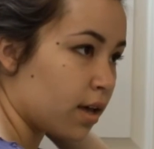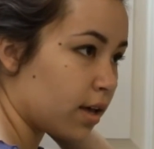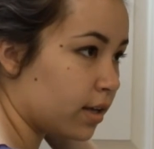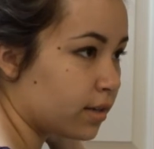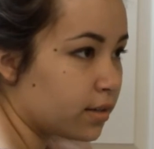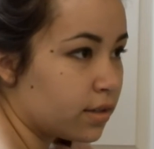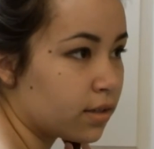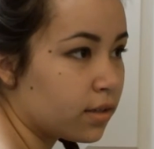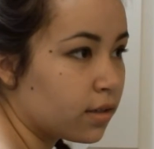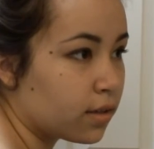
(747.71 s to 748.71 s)
And
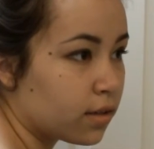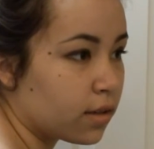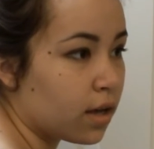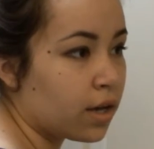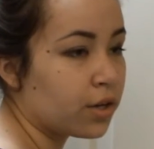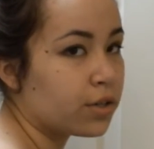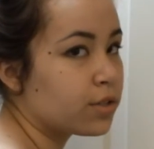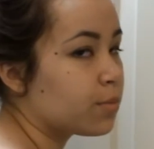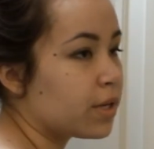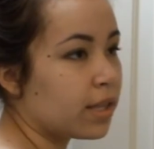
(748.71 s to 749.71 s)
I can
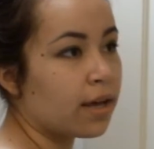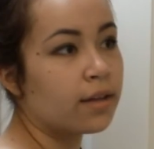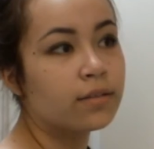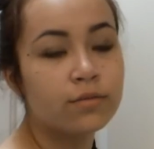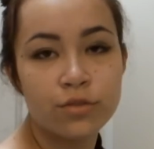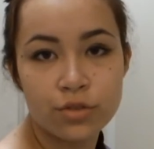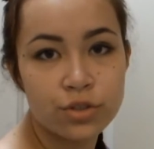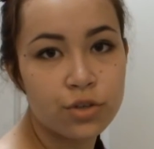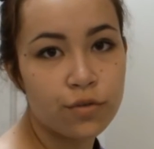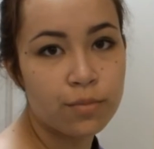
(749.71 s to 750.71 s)
also bring that
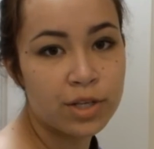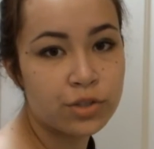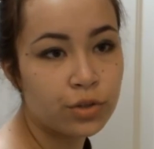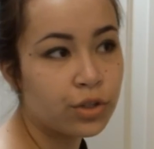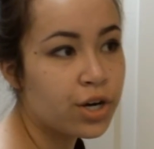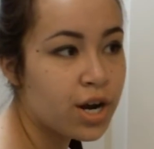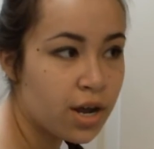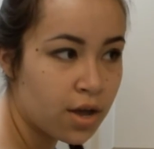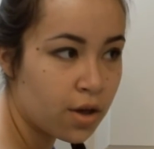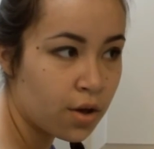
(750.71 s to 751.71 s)
just over my shoulder,
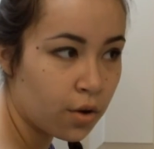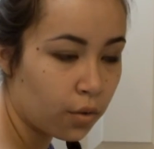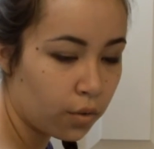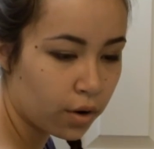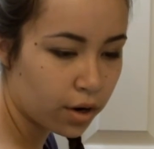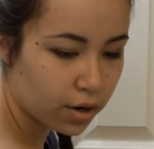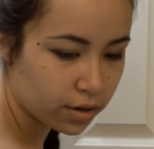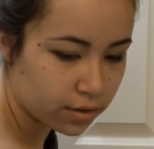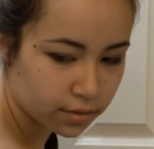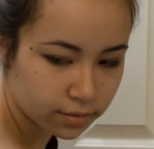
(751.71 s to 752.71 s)
or
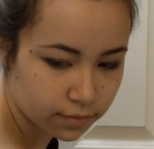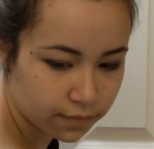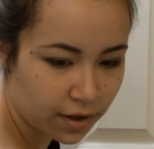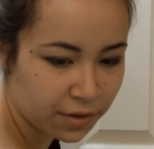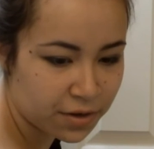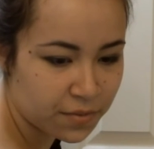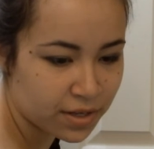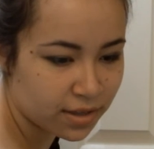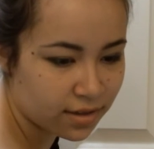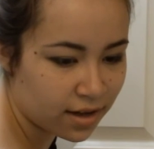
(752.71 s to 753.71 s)
following with